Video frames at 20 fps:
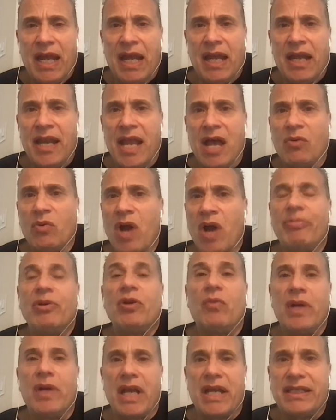Now,
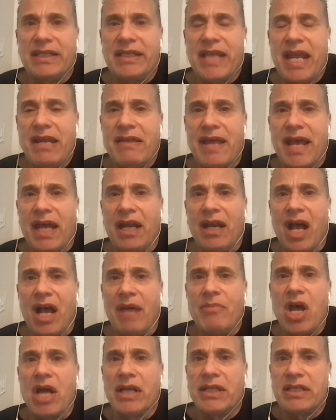Robert, when I say that,
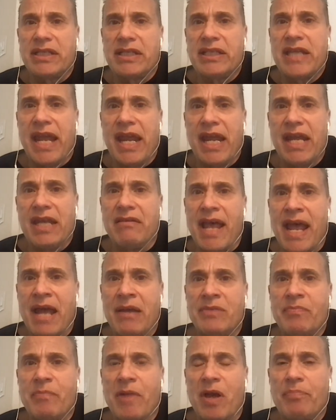I'm not saying
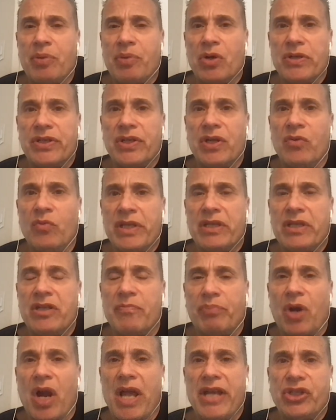that a person with
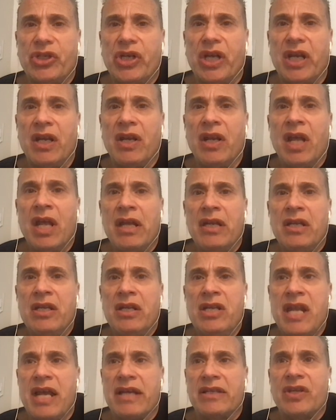depression
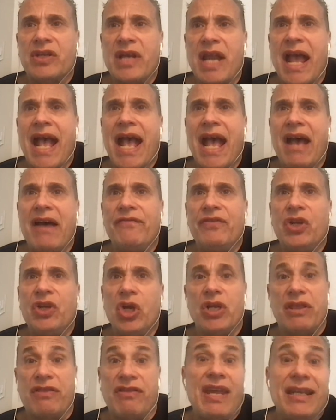doesn't have
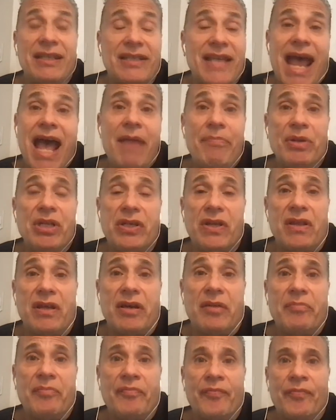good things happen to them.